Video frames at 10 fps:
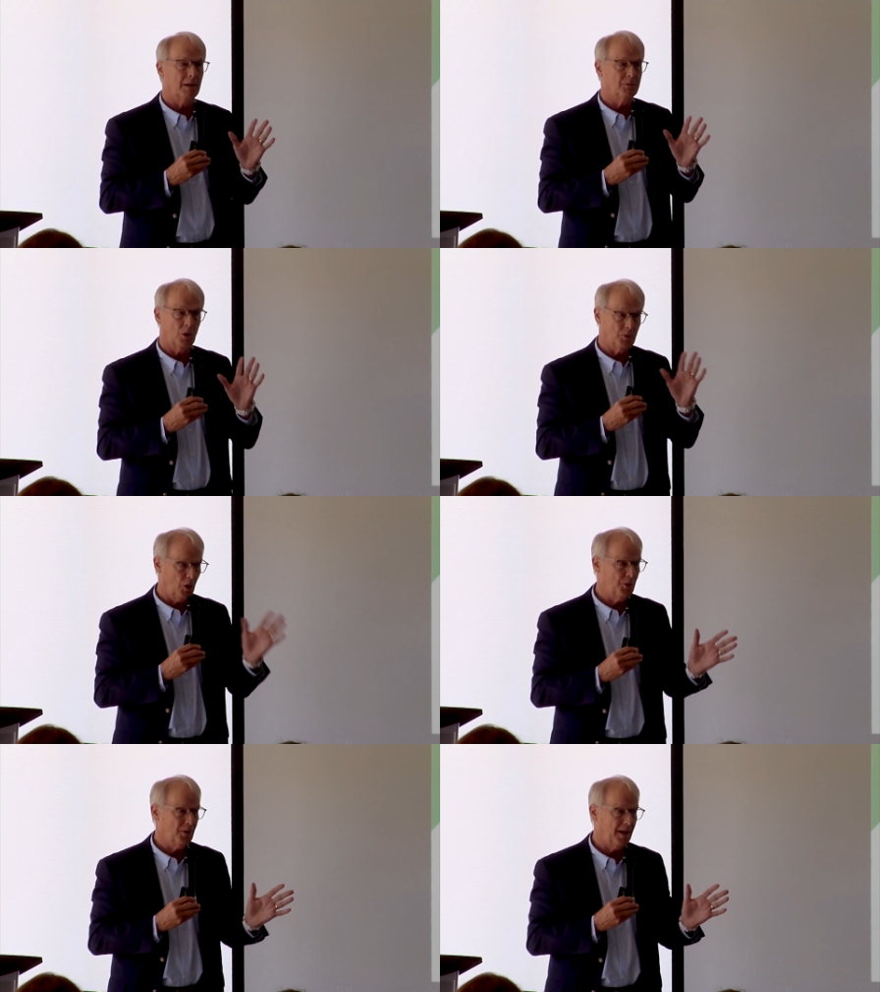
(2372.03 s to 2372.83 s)
don't
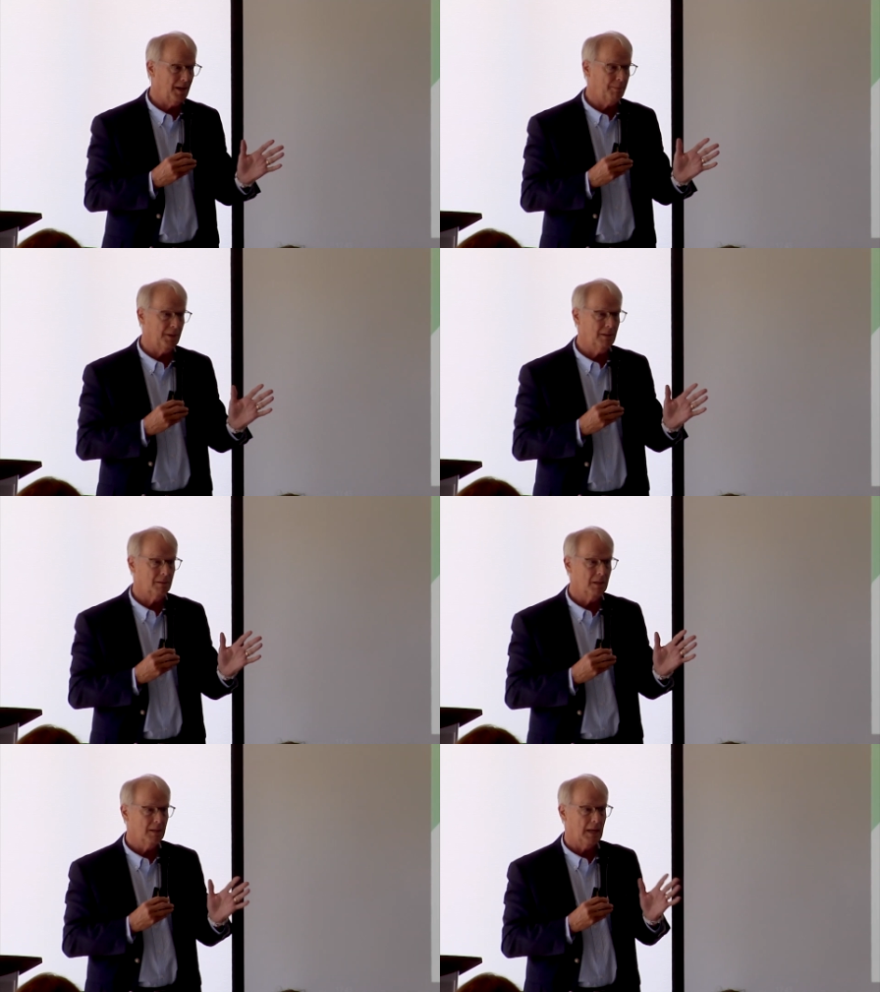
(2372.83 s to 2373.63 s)
know they're not helping
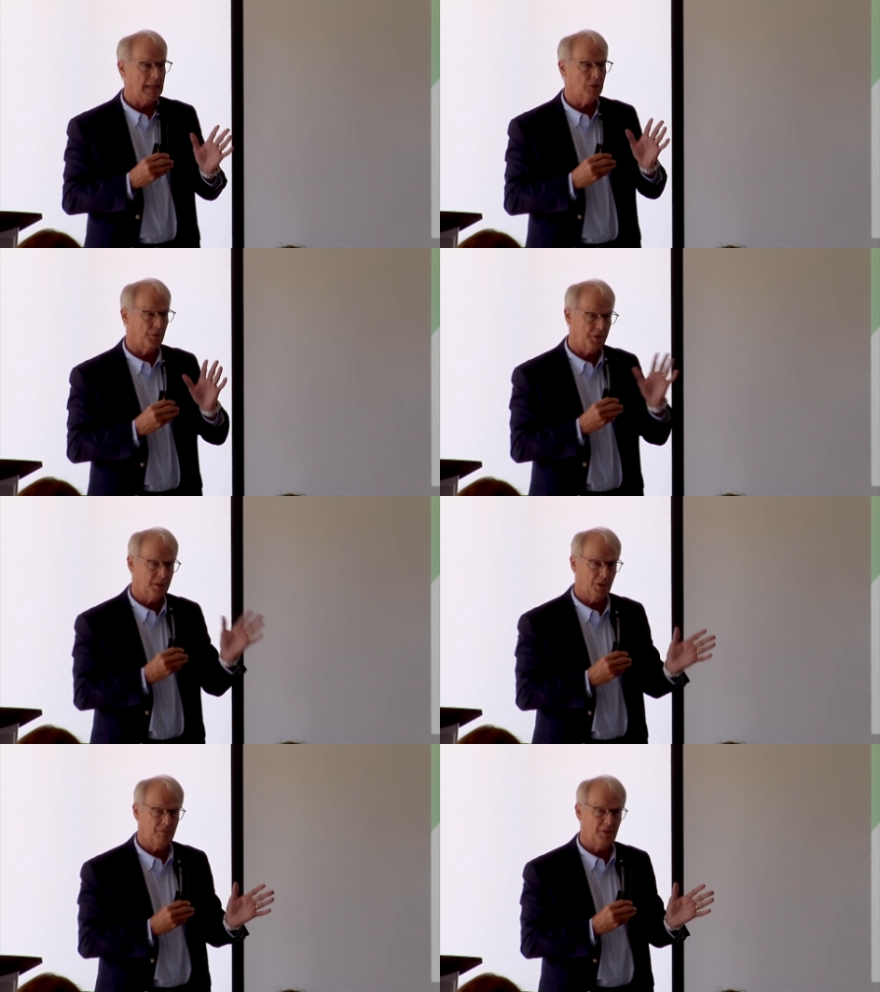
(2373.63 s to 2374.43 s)
and don't think
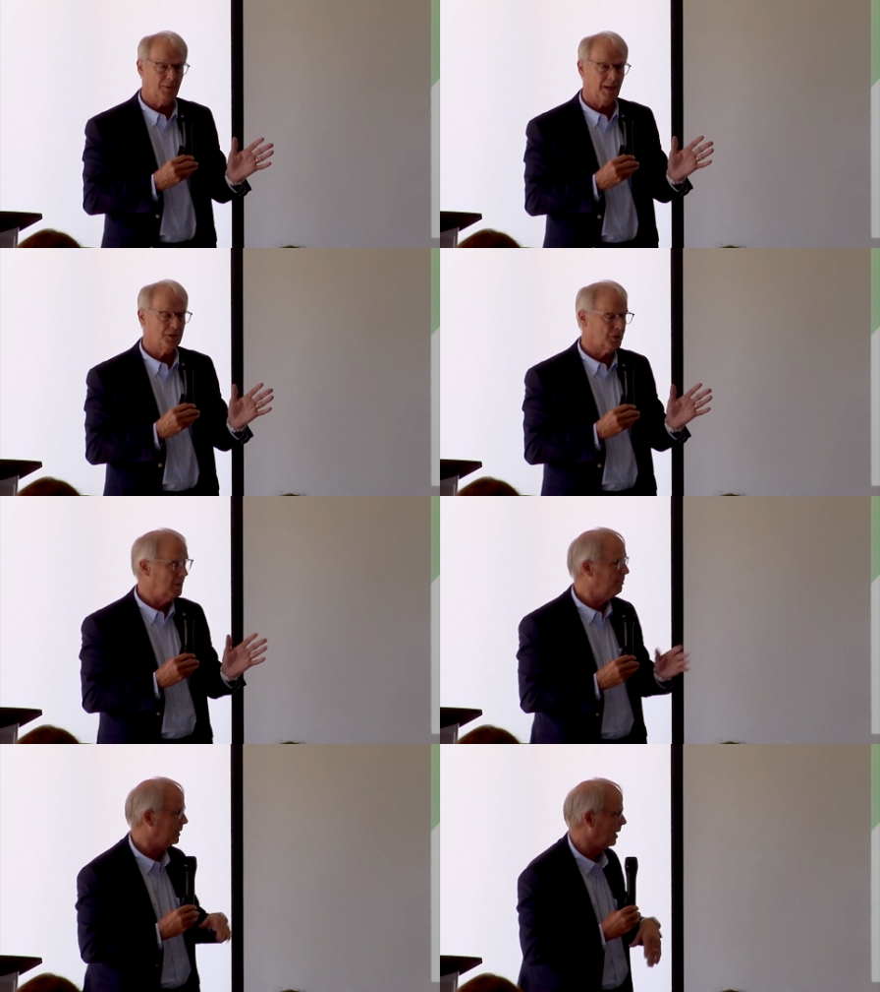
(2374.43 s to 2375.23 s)
they're a fundraiser,
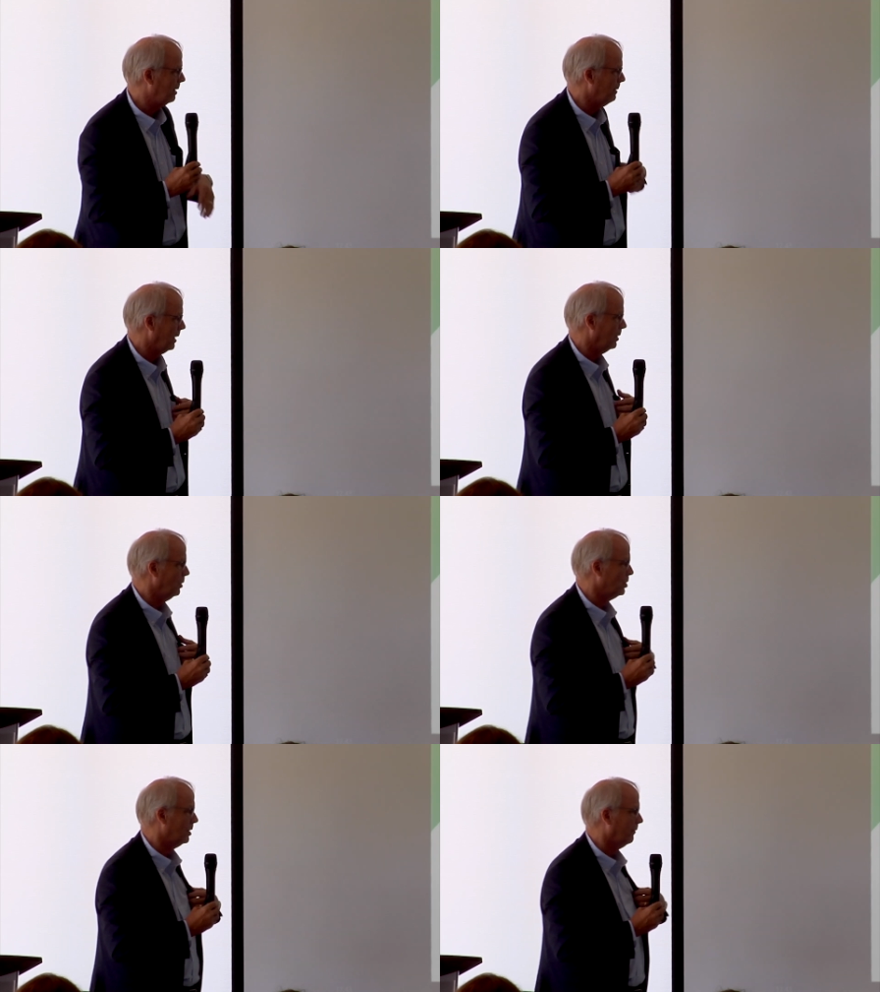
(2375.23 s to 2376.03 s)
but they can make a
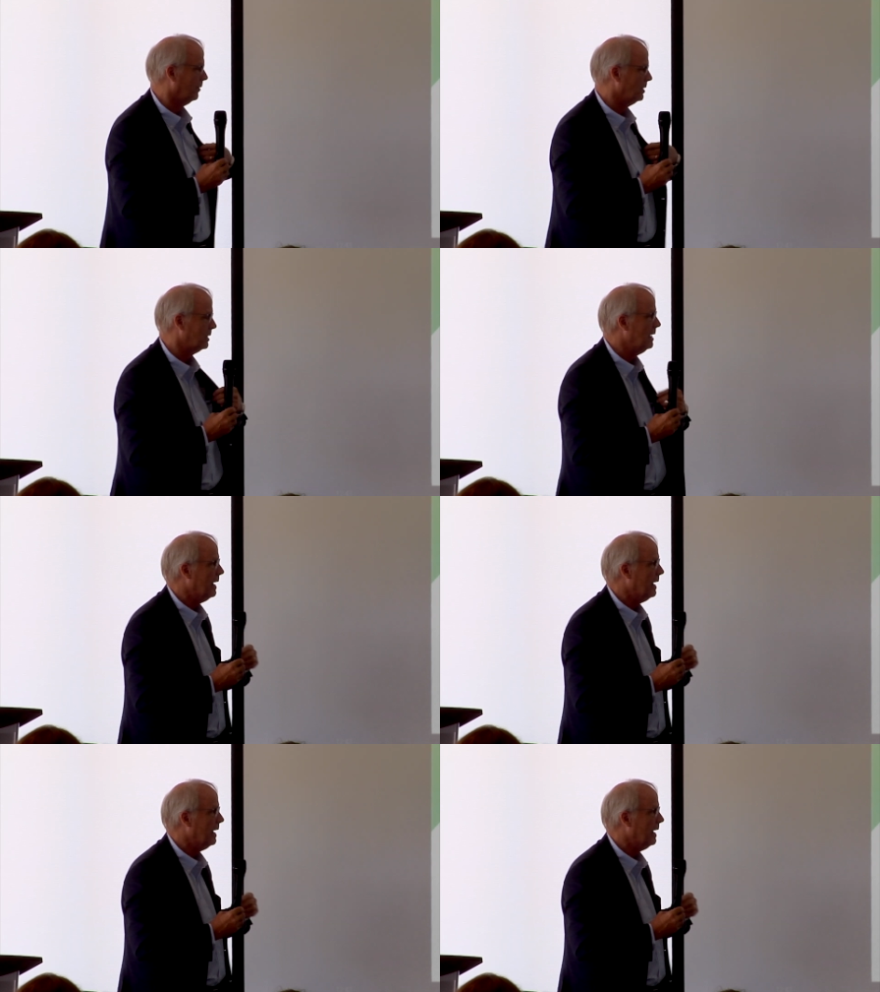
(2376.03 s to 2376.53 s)
huge difference.